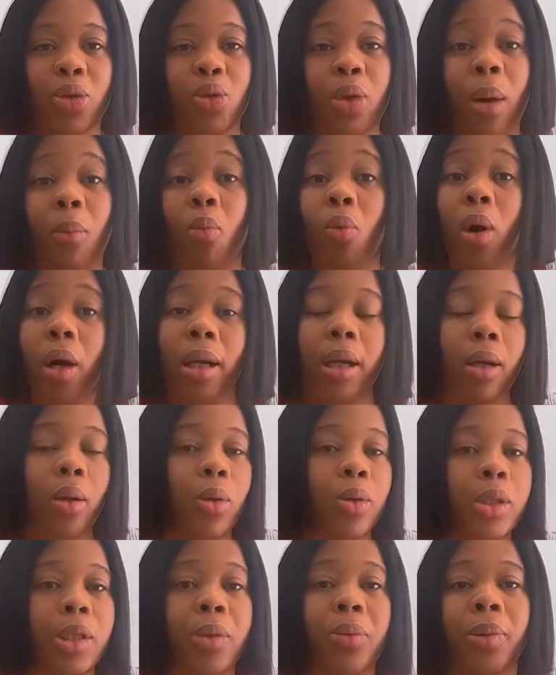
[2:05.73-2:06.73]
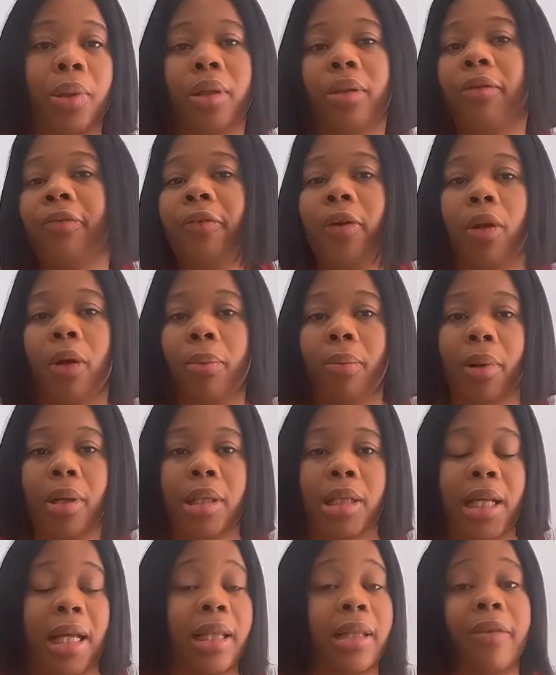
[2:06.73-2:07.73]
So I'm working closely with the
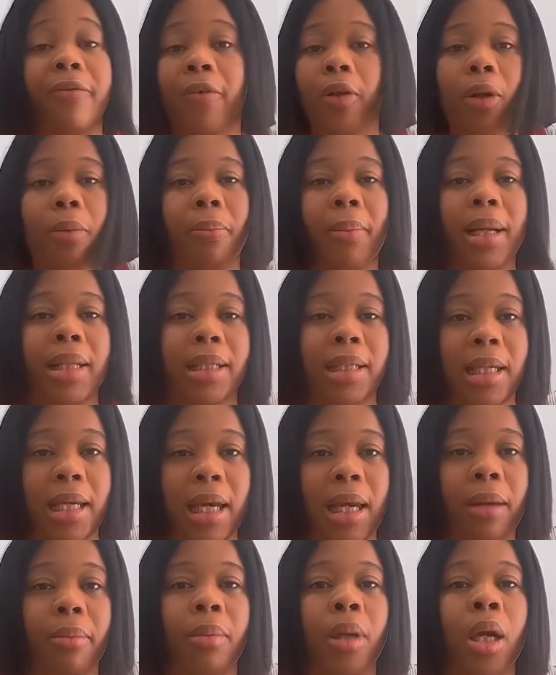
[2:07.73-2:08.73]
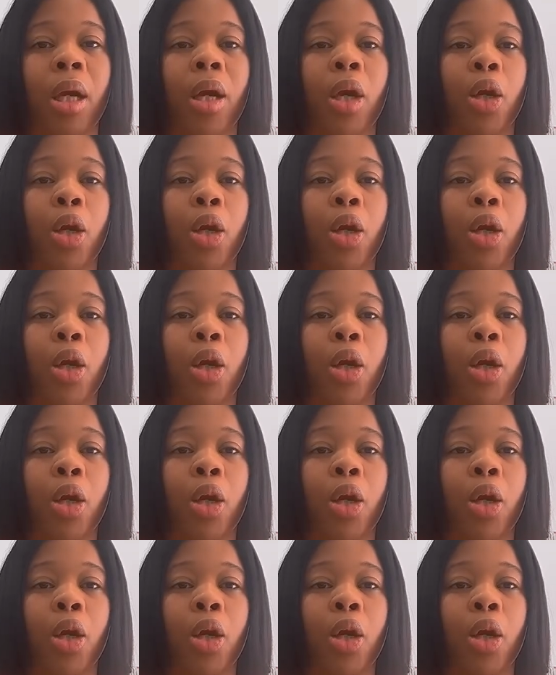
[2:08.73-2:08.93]
developers and development team